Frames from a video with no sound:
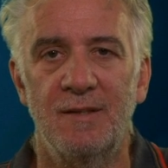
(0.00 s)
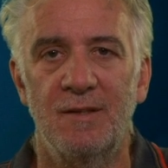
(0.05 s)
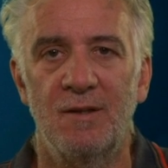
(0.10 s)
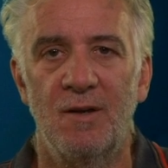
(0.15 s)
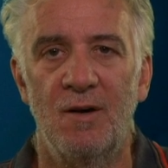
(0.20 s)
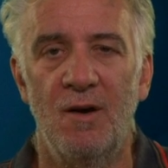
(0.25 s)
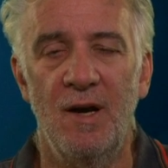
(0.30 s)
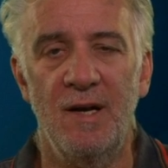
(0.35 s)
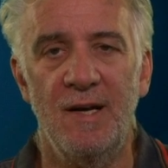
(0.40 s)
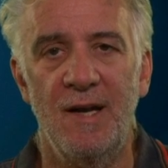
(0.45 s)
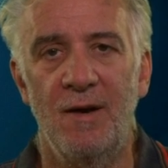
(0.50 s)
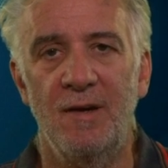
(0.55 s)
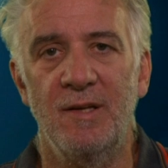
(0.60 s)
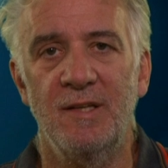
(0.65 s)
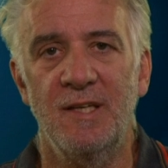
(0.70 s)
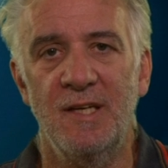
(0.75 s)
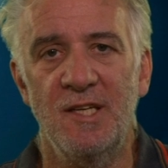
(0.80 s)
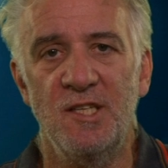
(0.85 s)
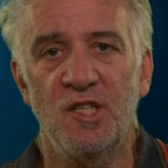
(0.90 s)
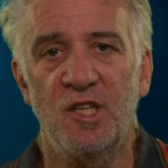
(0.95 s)
All right, now in
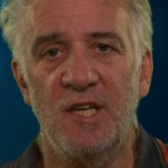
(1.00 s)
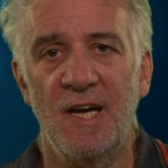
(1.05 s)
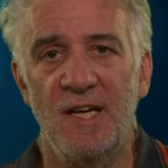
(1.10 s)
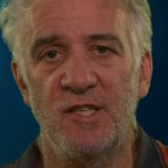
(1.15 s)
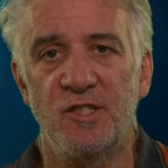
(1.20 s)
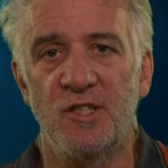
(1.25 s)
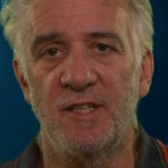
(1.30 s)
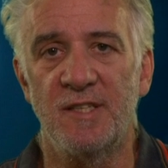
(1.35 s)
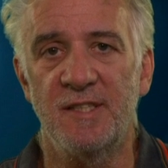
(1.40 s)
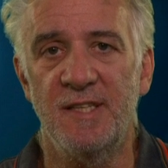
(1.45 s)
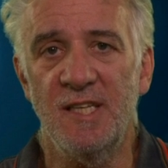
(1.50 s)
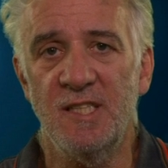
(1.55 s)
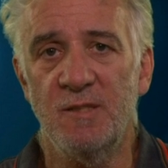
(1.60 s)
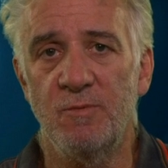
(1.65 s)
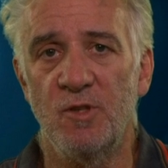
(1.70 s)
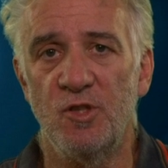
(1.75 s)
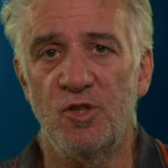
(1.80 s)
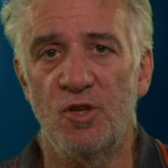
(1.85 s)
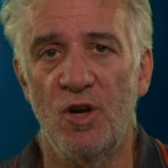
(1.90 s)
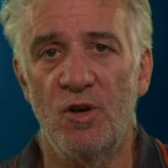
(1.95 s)
the educational
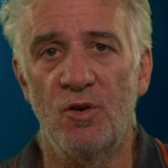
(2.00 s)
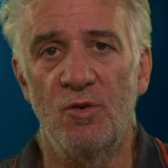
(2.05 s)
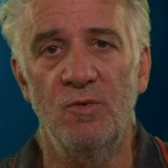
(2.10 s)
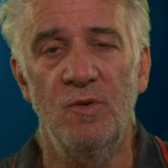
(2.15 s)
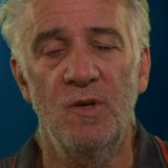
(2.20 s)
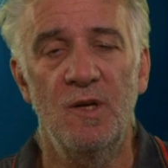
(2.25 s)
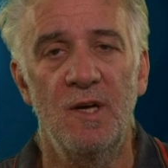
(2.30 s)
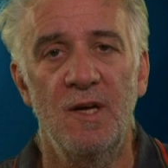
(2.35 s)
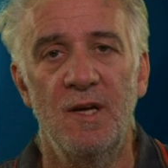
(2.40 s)
assessment journal,